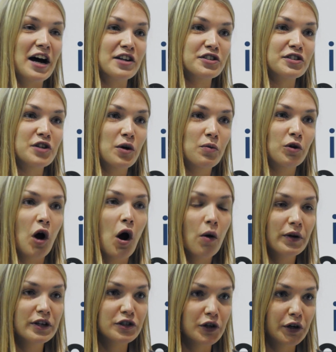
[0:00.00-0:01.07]
So we're
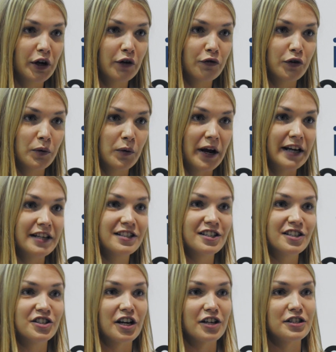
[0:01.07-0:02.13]
always looking for ways
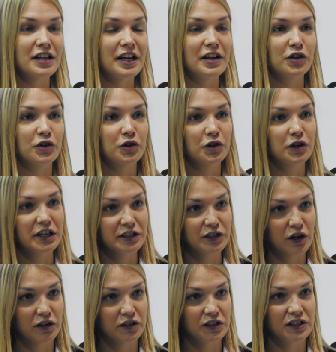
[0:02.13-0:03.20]
to just
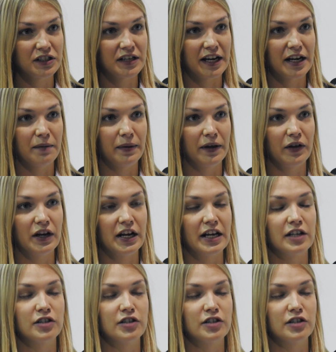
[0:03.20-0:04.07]
increase our sustainability.